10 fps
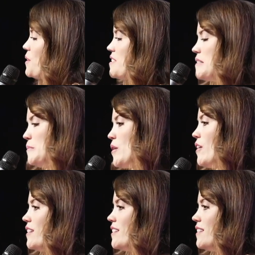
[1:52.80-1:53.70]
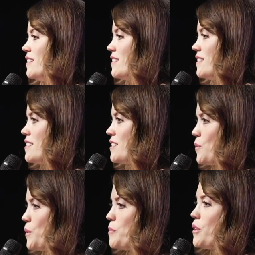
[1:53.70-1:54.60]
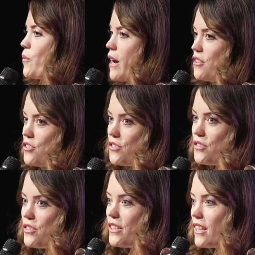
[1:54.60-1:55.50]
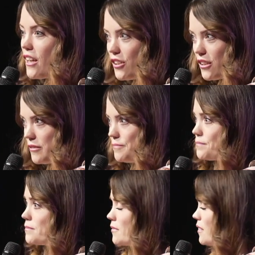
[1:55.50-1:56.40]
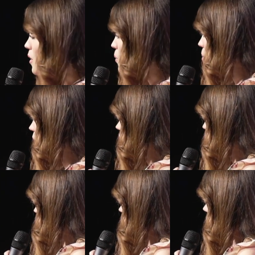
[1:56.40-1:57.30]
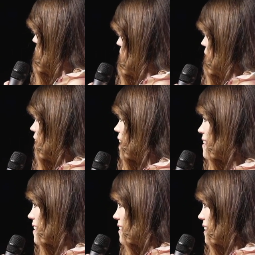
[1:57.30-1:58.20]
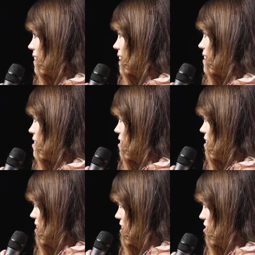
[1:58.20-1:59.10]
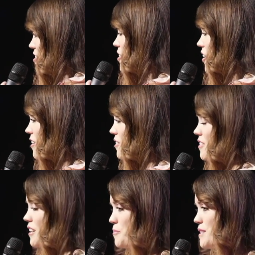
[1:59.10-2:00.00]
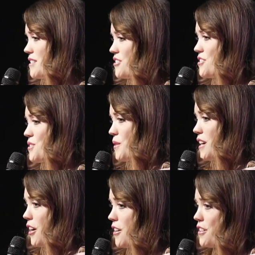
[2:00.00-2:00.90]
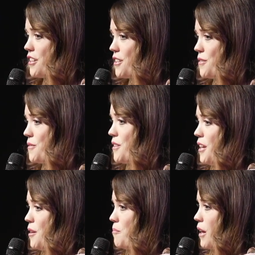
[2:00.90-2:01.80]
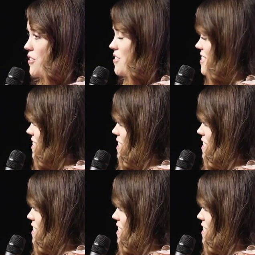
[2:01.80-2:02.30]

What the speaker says: wisdom on to the women around you and to the younger women coming up. I think that that is just such an honoring position. So I honor you mothers in